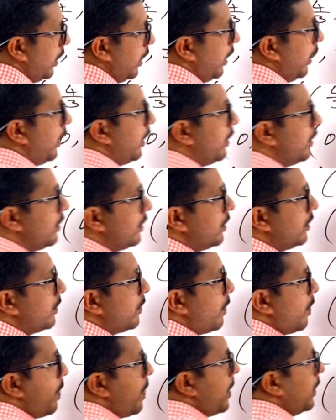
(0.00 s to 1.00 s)
and
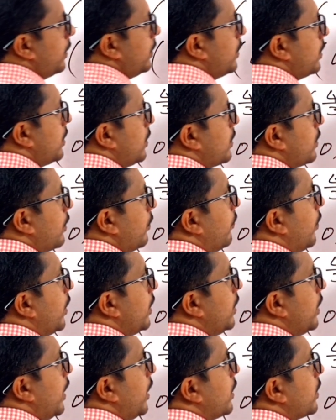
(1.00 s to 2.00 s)
this is the
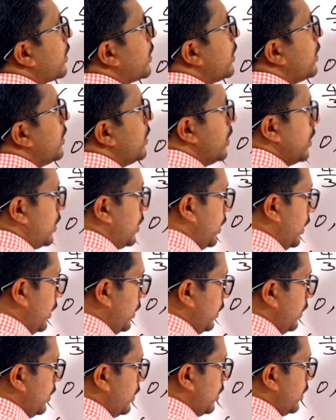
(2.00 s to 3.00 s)
y axis,
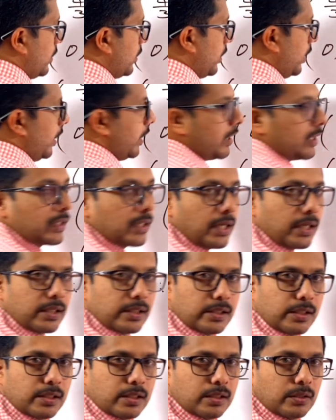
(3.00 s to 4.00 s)
and this is the x
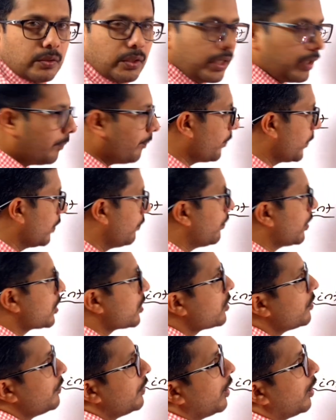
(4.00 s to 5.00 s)
axis. Okay.
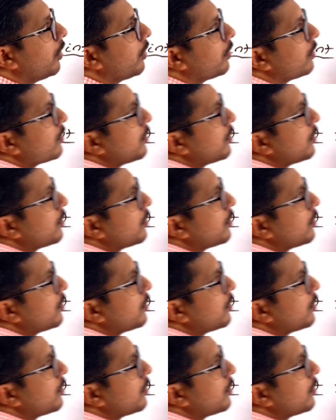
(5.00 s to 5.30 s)
First we are